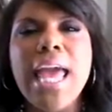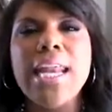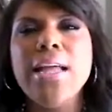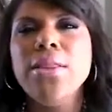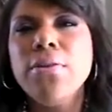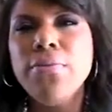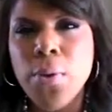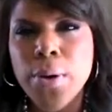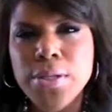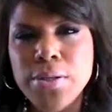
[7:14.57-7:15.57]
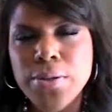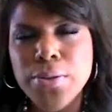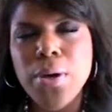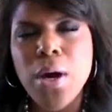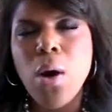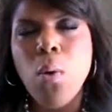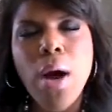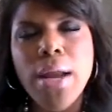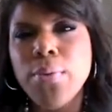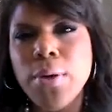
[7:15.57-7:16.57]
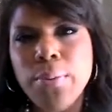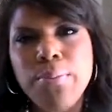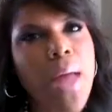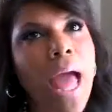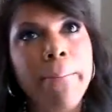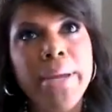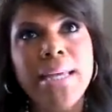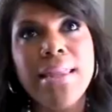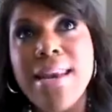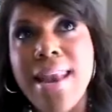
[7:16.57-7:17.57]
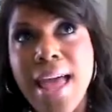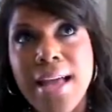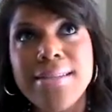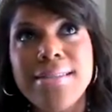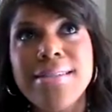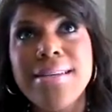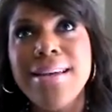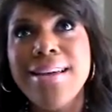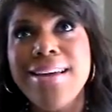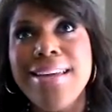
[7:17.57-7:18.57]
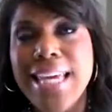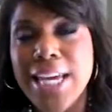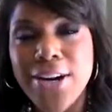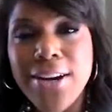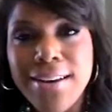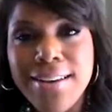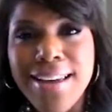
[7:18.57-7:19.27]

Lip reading: and I look forward to what will happen in the next year,